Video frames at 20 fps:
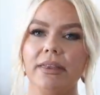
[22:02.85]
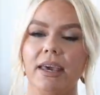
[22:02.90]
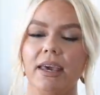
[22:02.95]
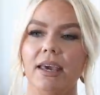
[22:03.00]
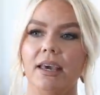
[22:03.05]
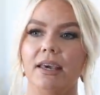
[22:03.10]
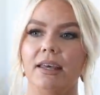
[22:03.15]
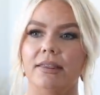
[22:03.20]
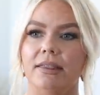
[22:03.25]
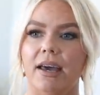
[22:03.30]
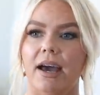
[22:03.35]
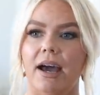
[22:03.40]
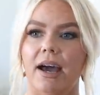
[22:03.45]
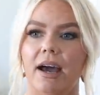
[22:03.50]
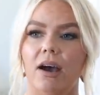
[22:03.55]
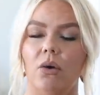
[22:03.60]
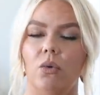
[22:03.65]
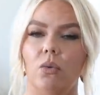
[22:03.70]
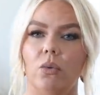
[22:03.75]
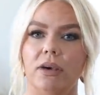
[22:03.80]
thing
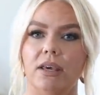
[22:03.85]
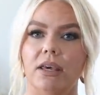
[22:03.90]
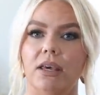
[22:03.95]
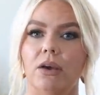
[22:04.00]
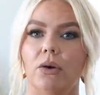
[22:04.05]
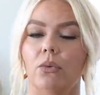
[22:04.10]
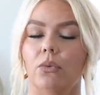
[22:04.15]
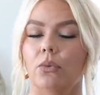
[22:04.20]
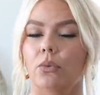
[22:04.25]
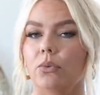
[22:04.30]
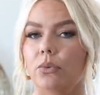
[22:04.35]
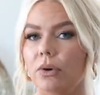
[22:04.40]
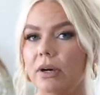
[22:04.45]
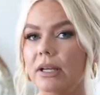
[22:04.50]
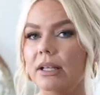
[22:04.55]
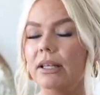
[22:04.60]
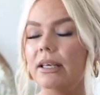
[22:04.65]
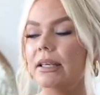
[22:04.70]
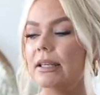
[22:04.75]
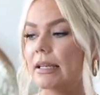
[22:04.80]
that we
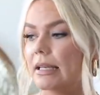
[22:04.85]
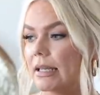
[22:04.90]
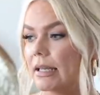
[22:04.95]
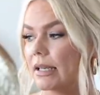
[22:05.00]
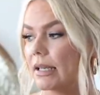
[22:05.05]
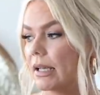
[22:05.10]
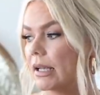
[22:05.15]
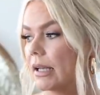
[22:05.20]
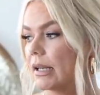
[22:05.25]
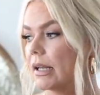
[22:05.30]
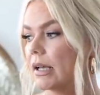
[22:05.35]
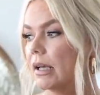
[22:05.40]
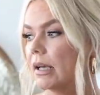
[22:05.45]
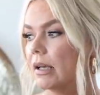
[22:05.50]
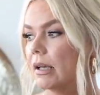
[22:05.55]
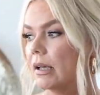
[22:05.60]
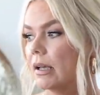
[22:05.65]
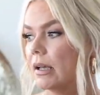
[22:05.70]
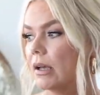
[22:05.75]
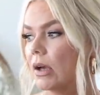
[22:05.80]
really needed
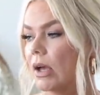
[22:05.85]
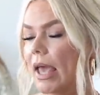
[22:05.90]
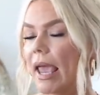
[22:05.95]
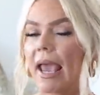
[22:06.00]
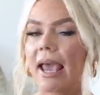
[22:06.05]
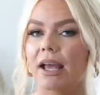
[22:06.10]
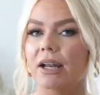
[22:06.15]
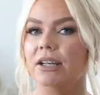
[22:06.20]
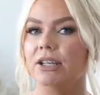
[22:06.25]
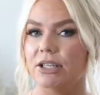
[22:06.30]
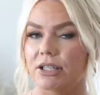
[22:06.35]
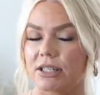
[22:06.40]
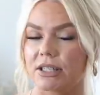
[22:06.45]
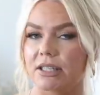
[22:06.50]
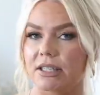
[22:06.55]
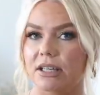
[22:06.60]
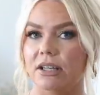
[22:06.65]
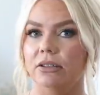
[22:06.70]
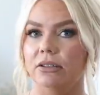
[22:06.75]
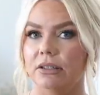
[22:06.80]
and
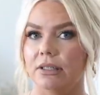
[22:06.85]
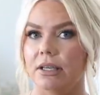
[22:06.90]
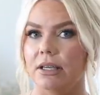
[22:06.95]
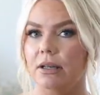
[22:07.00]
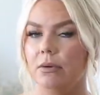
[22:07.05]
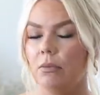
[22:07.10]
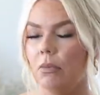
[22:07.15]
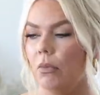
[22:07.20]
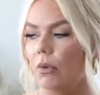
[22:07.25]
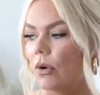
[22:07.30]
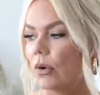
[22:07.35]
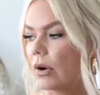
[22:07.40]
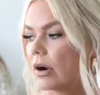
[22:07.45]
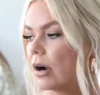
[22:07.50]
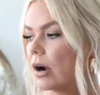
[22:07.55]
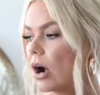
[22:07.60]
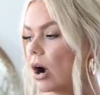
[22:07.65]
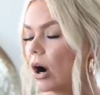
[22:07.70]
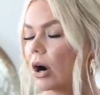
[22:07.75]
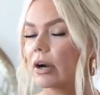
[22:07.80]
still need
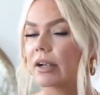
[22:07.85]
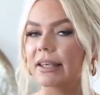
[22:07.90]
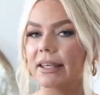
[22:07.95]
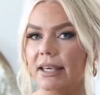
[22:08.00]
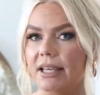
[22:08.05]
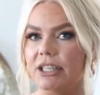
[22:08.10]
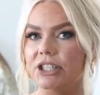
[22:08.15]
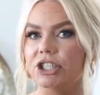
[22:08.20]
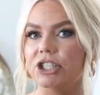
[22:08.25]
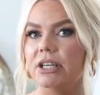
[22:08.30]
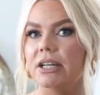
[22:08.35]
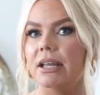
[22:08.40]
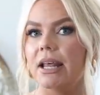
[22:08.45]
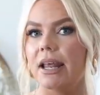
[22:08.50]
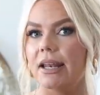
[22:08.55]
more are kitchen